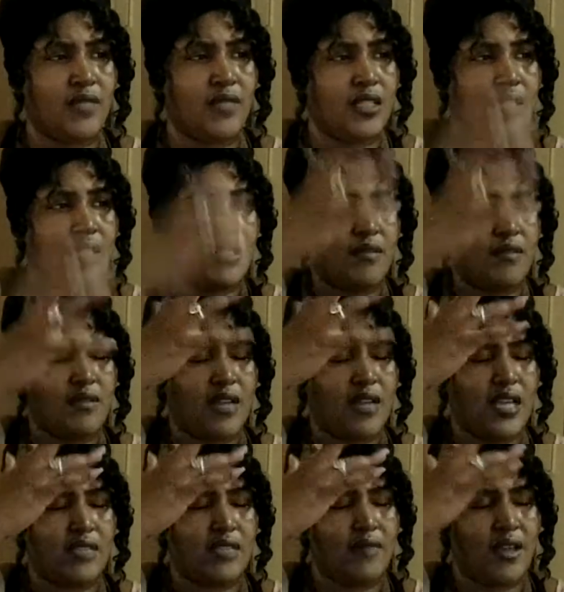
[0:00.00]
Some of you
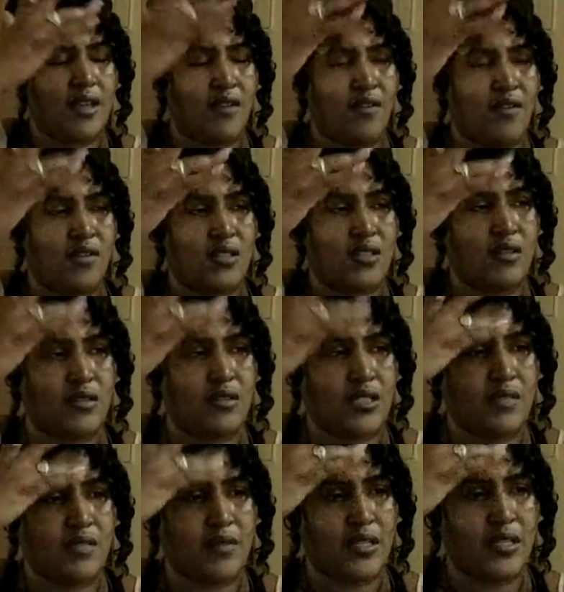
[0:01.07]
guys may have also
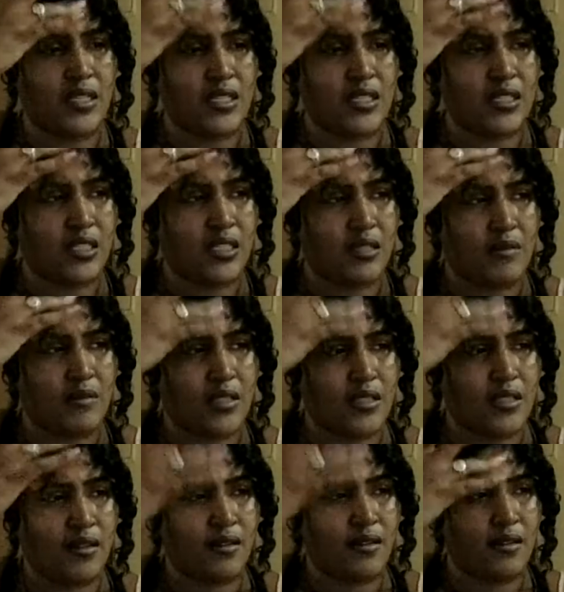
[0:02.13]
experienced a
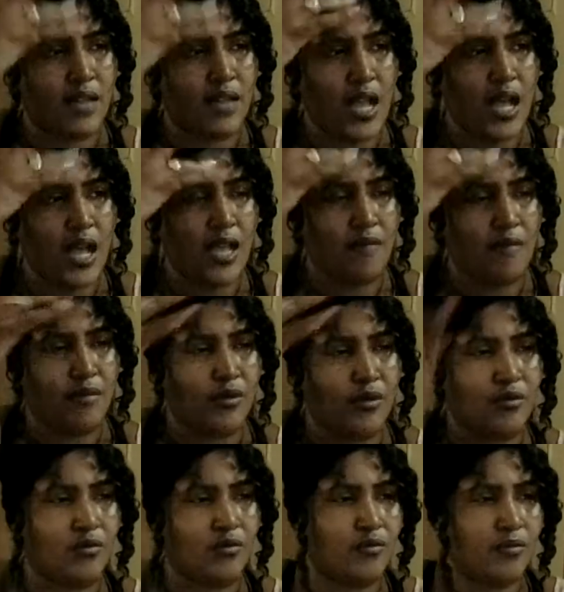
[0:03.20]
third eye
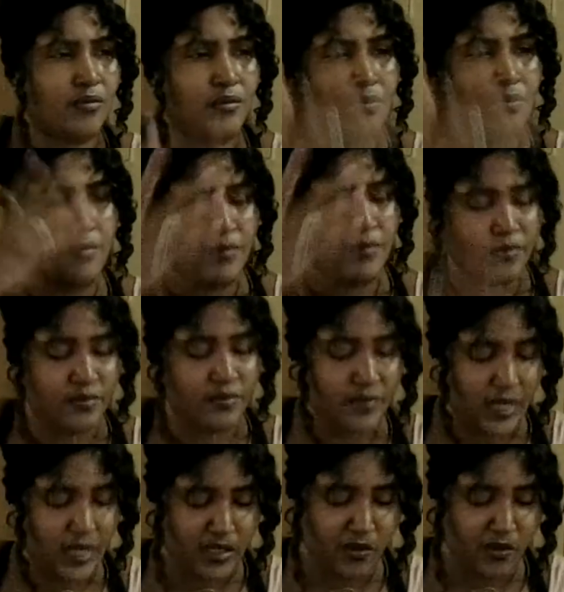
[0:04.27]
boom
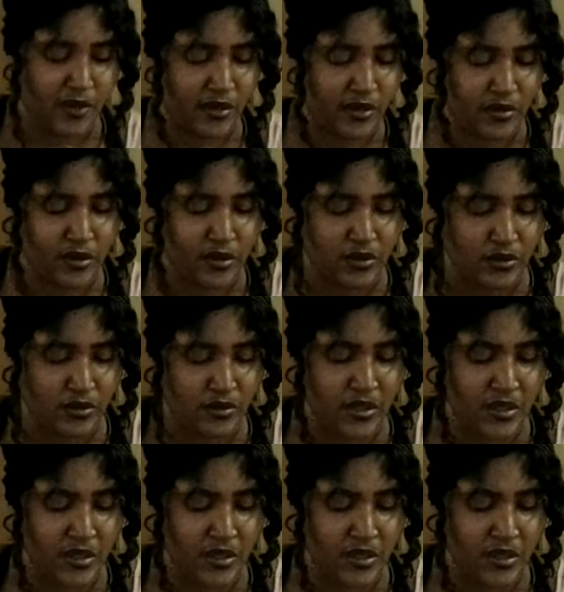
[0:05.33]
as well too.